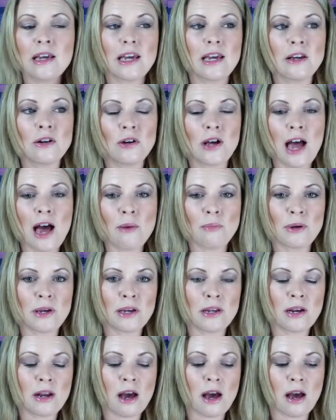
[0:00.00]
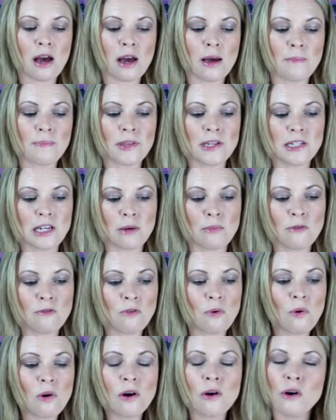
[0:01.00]
It'll happen um, the day
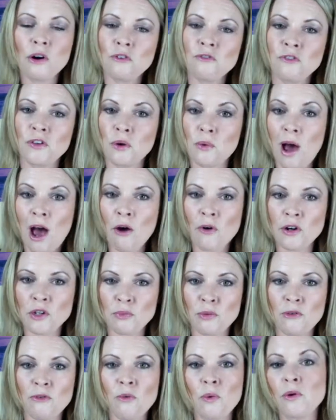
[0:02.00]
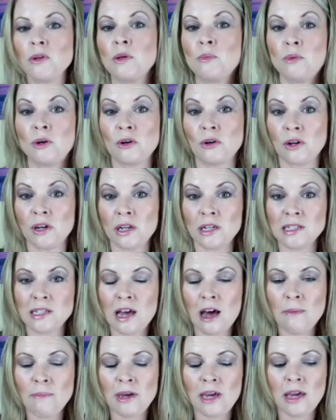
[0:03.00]
before or a few hours before the period is
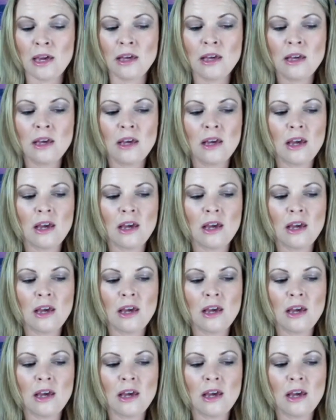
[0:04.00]
coming.